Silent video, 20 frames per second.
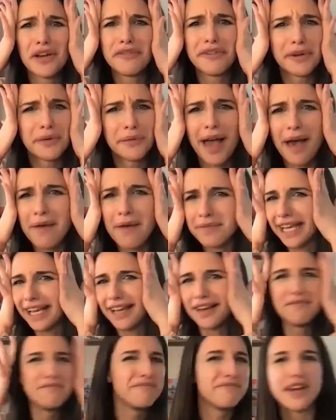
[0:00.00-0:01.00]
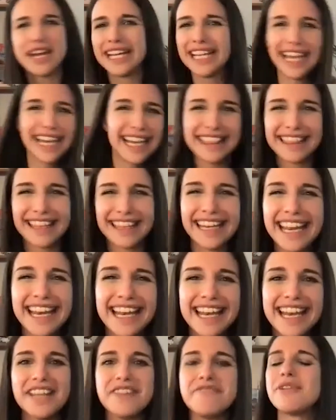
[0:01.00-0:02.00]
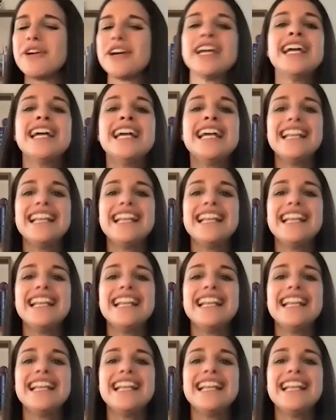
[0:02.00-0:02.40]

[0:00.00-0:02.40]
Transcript: overwhelmed. I can't bring anything in anymore.